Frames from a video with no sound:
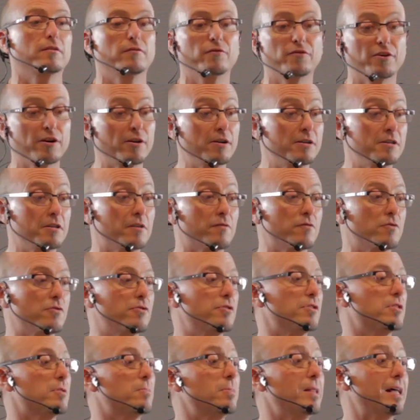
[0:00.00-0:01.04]
very different
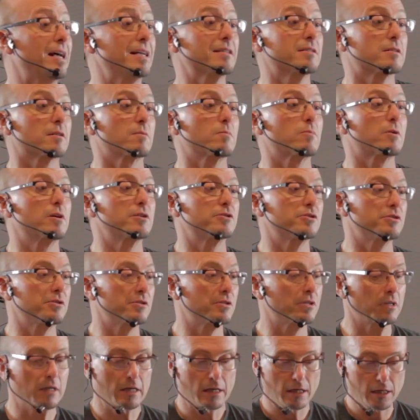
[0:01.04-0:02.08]
than the plastic brushes.
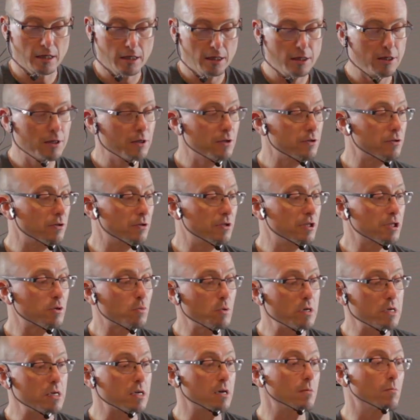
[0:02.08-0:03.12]
So this we
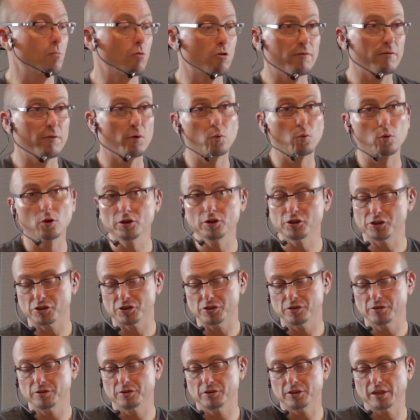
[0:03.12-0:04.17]
can get more of a whoosh
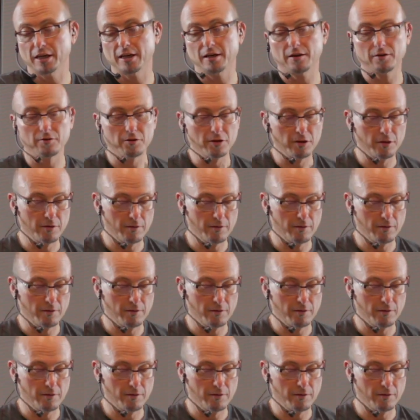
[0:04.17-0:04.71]
sound.